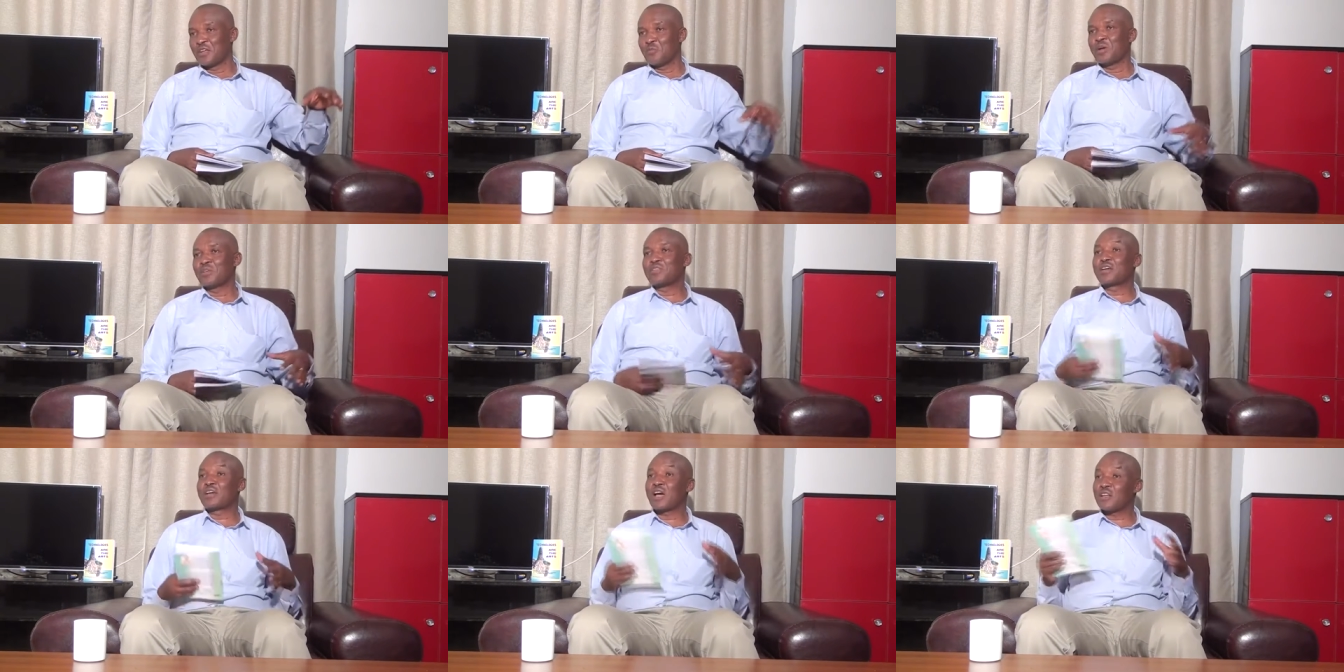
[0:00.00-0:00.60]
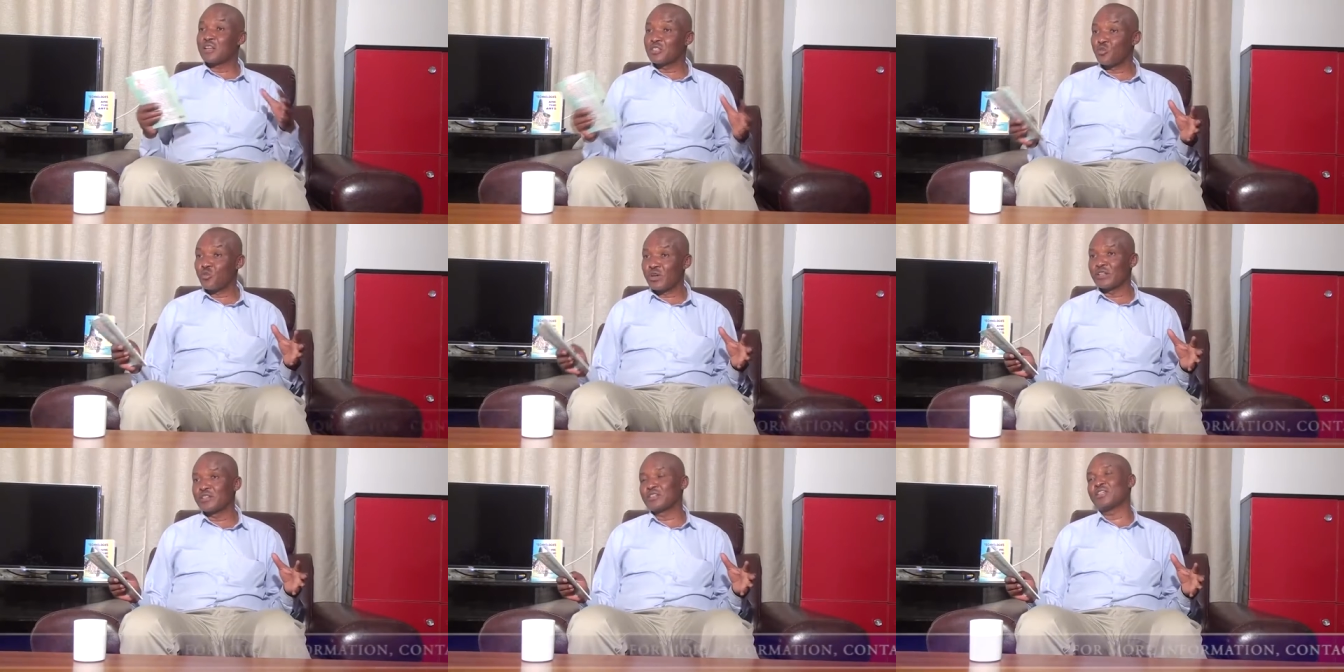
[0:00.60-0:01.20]
but the current
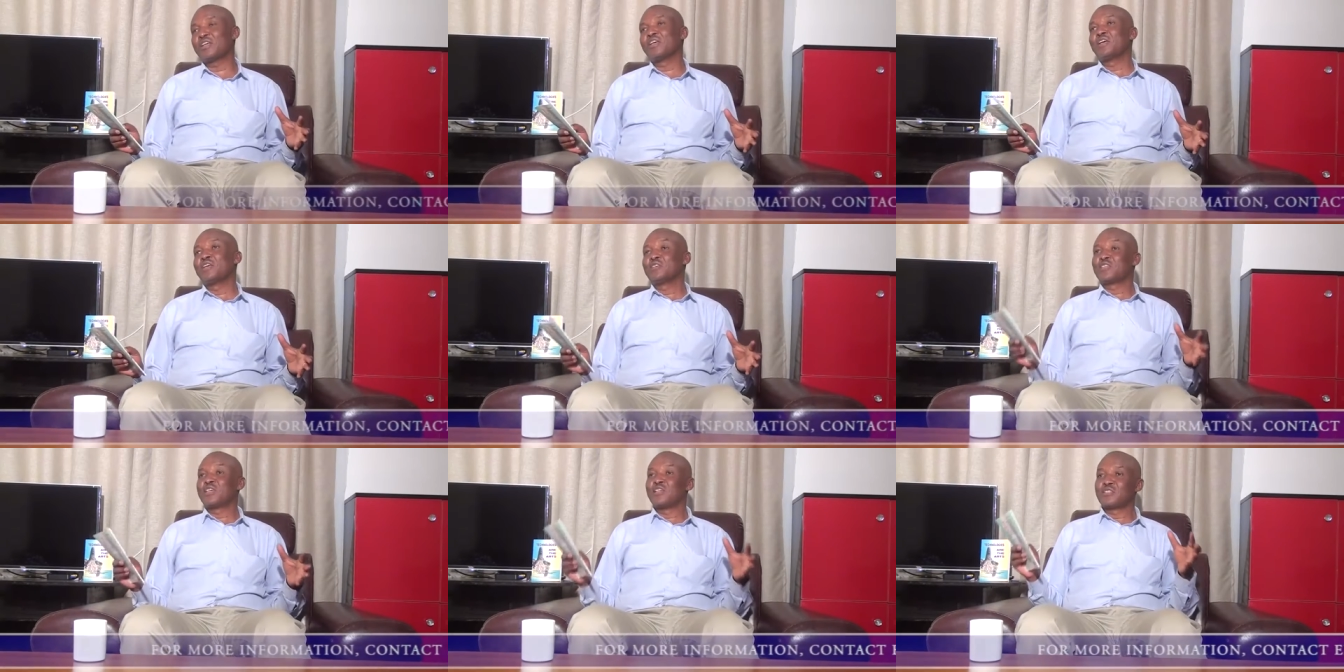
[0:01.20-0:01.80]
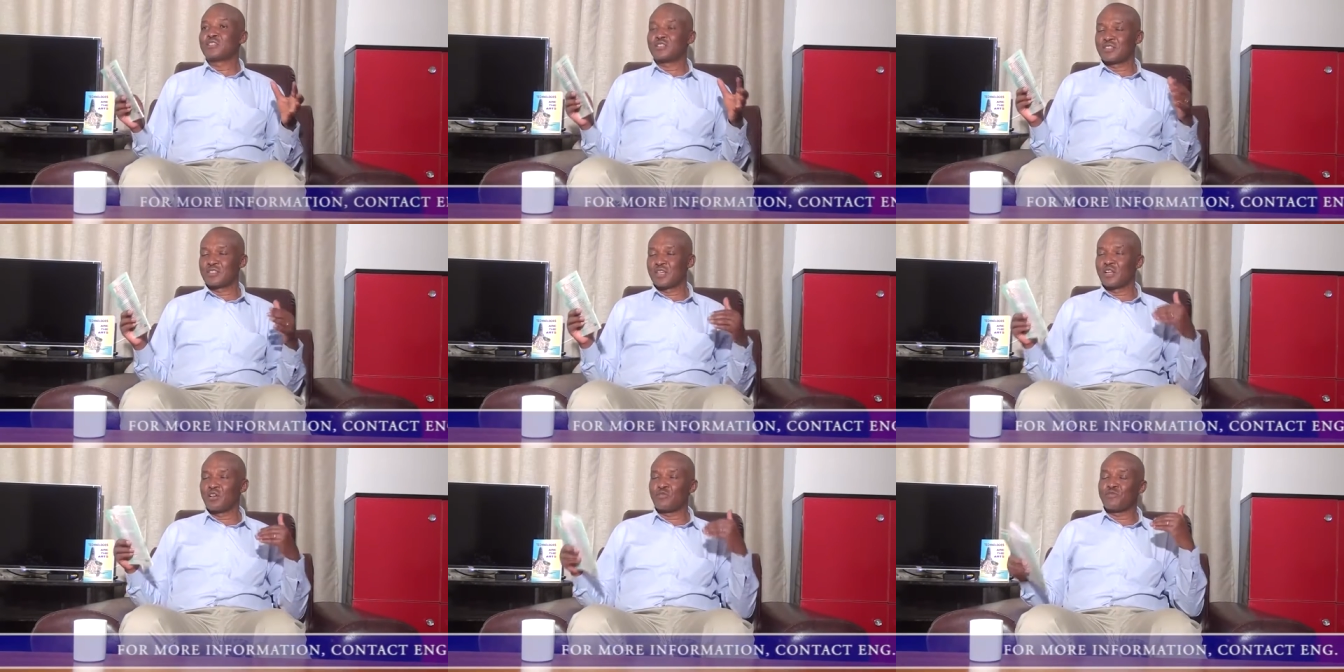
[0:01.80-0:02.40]
world
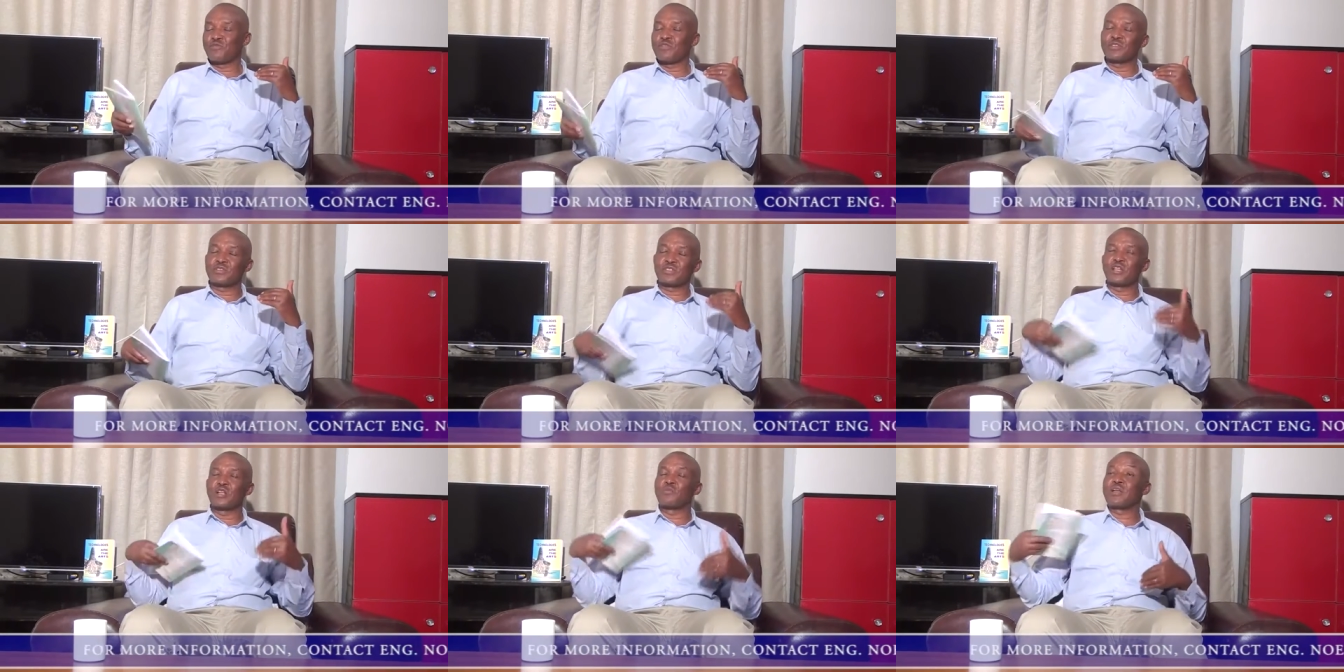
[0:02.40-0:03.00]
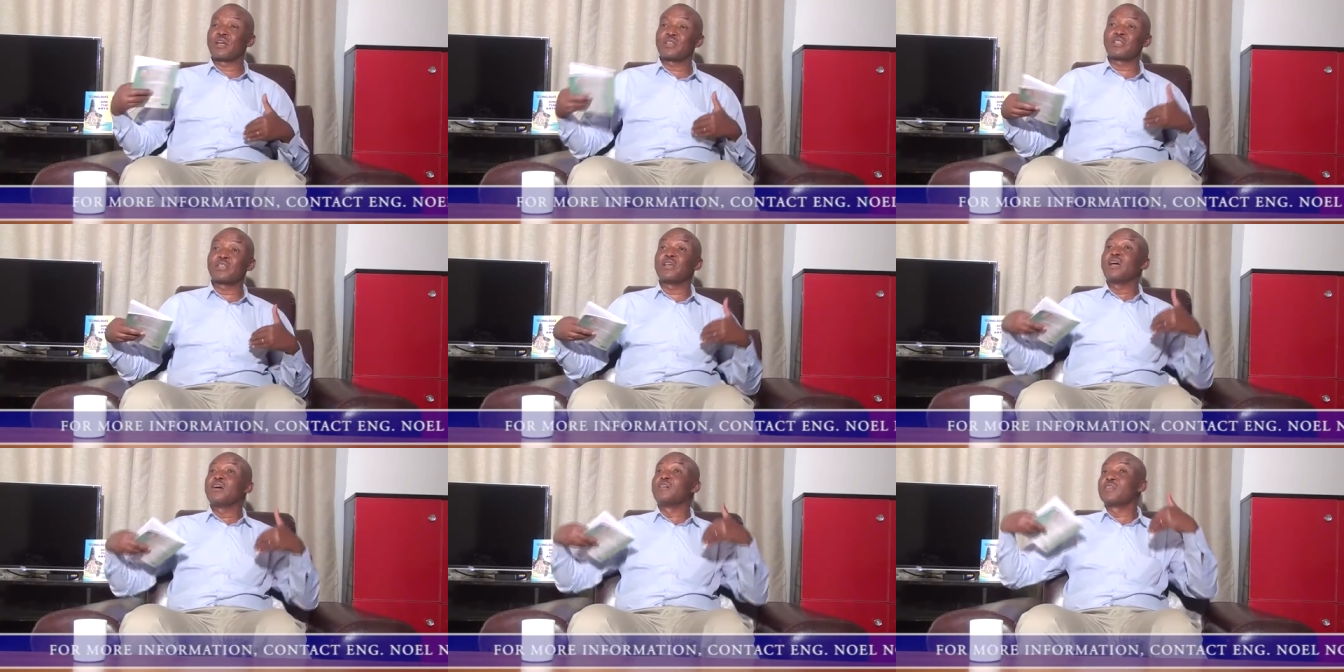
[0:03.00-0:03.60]
celebrates
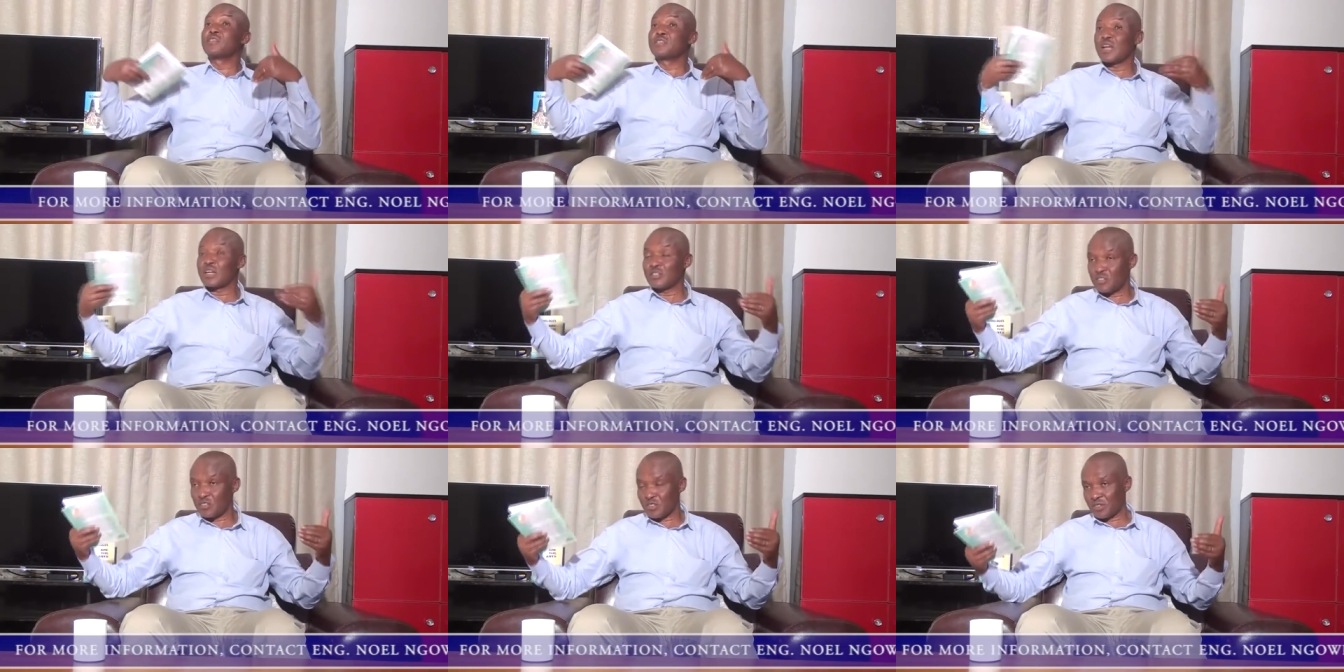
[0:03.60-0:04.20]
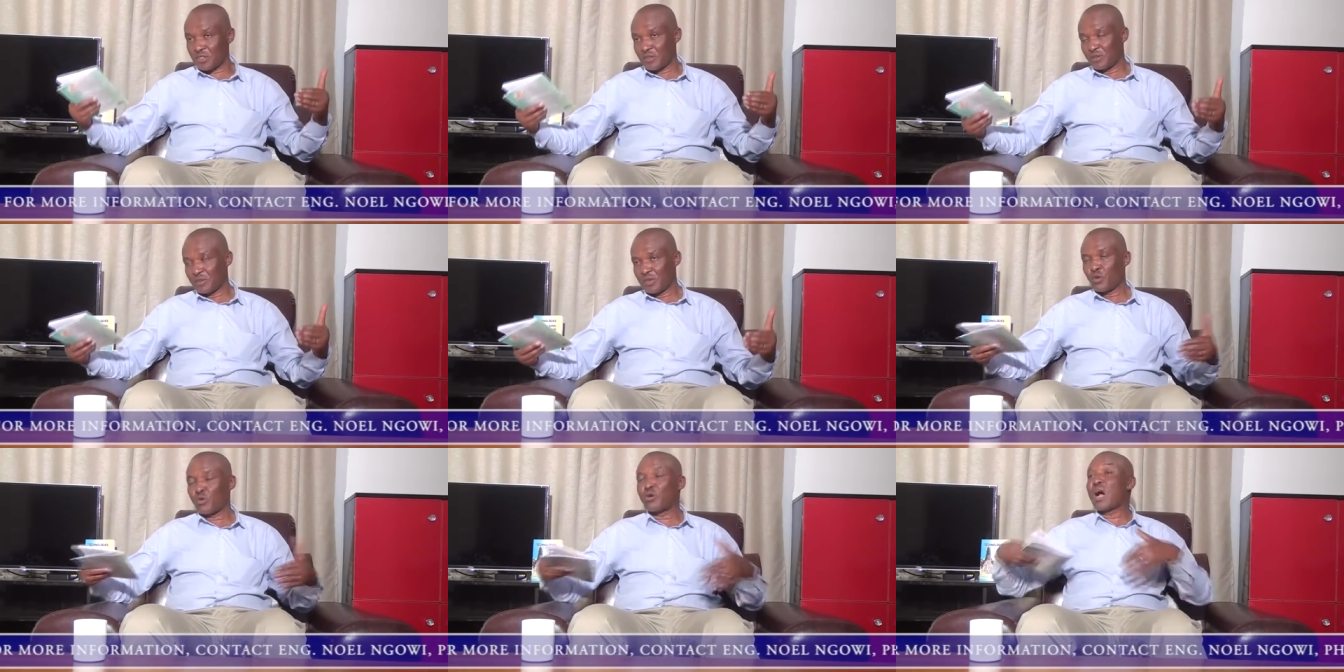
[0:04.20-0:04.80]
results
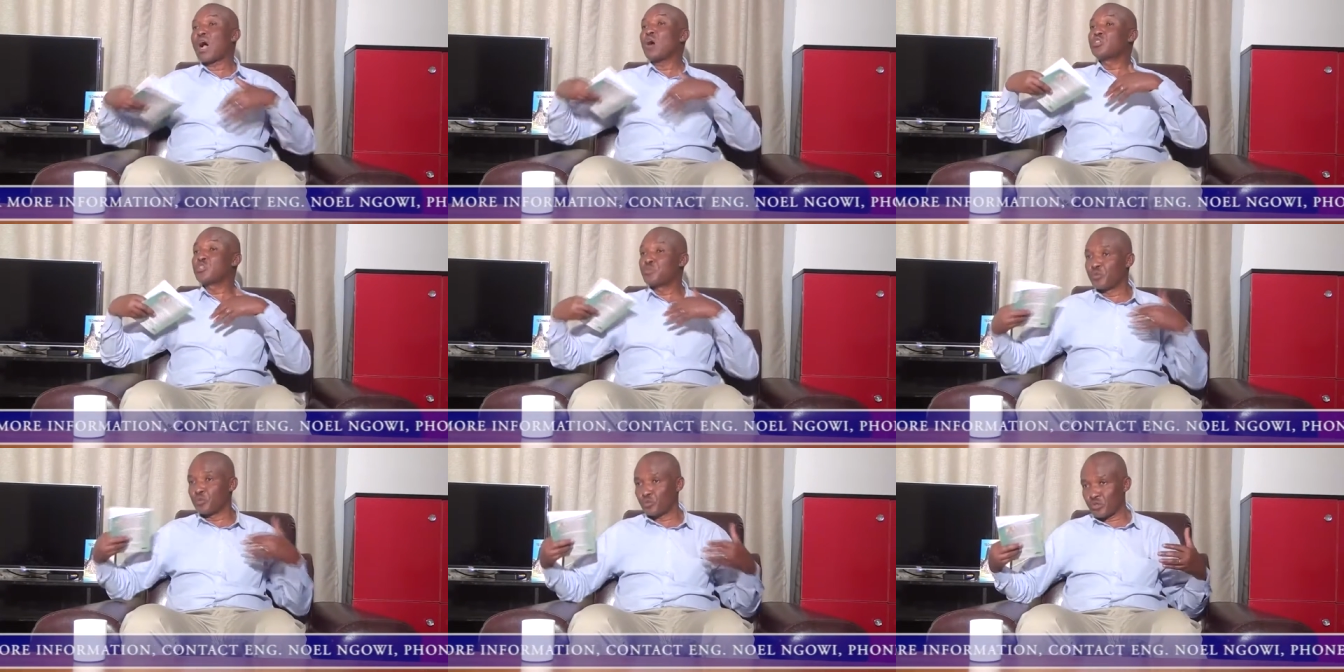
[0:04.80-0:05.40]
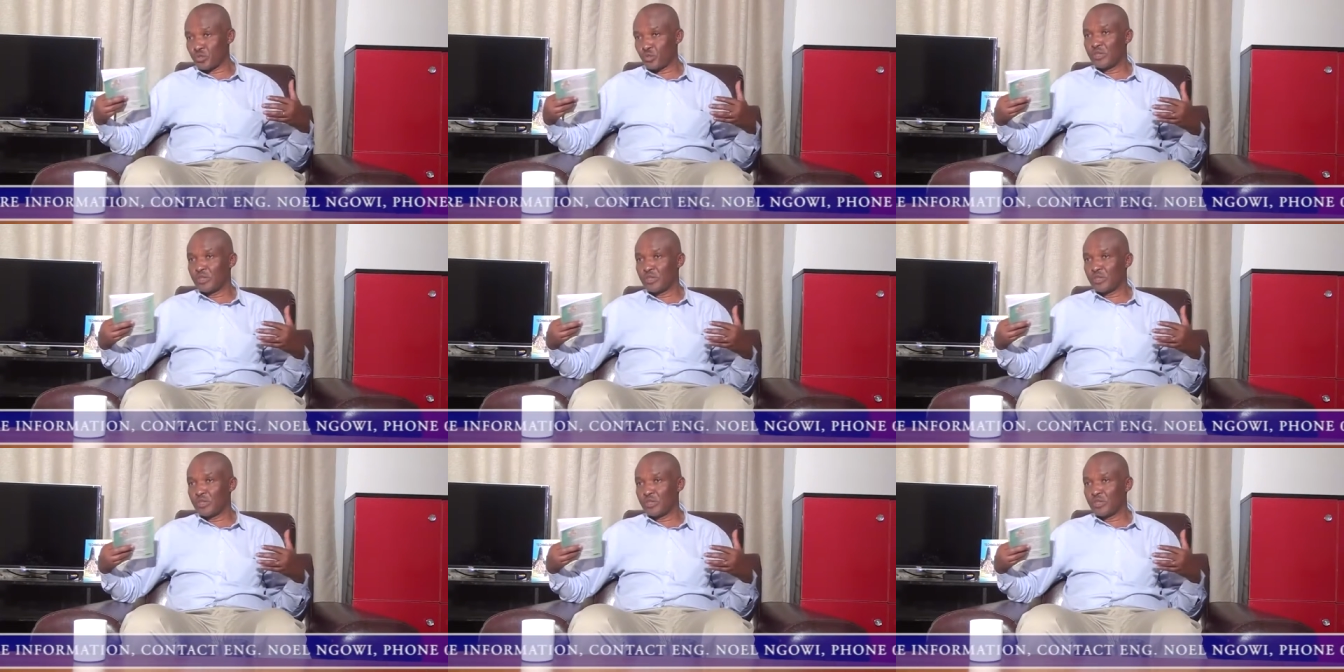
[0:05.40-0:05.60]
or outputs.